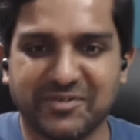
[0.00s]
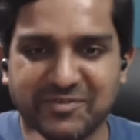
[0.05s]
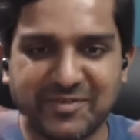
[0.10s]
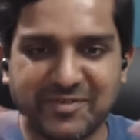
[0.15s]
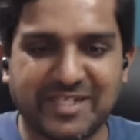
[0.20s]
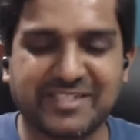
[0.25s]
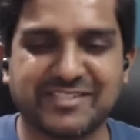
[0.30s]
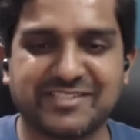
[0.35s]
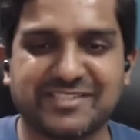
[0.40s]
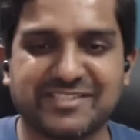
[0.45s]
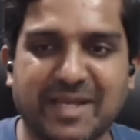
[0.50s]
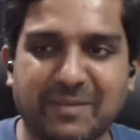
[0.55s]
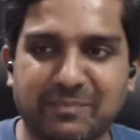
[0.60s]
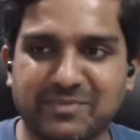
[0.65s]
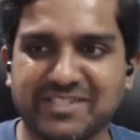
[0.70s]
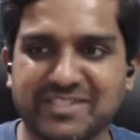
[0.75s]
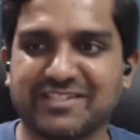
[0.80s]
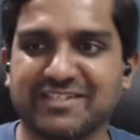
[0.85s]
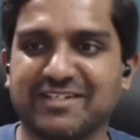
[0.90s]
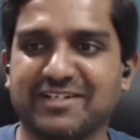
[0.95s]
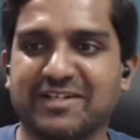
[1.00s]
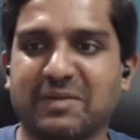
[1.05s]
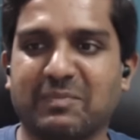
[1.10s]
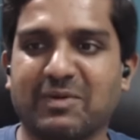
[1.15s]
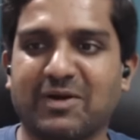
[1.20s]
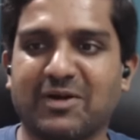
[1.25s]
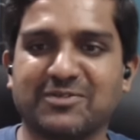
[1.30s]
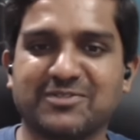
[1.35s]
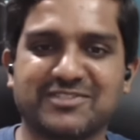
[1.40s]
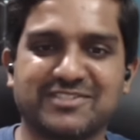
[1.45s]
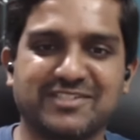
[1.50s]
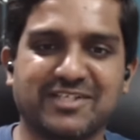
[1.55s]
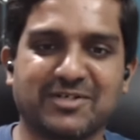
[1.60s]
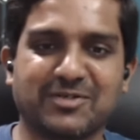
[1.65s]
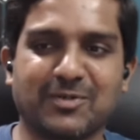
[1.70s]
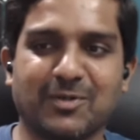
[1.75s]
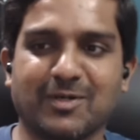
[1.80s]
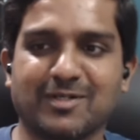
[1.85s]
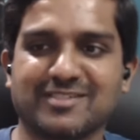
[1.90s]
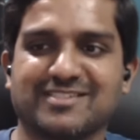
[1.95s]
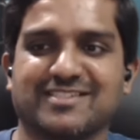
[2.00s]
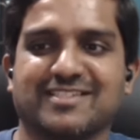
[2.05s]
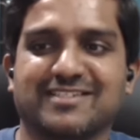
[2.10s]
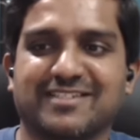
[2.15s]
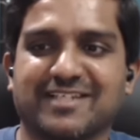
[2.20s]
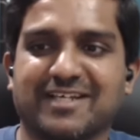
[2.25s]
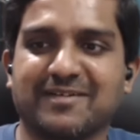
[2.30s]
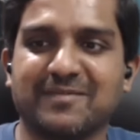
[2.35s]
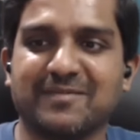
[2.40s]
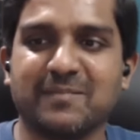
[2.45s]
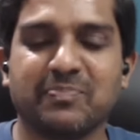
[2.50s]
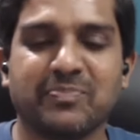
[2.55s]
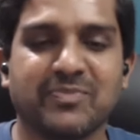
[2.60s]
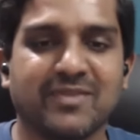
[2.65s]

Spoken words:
very skeptical about the course, and then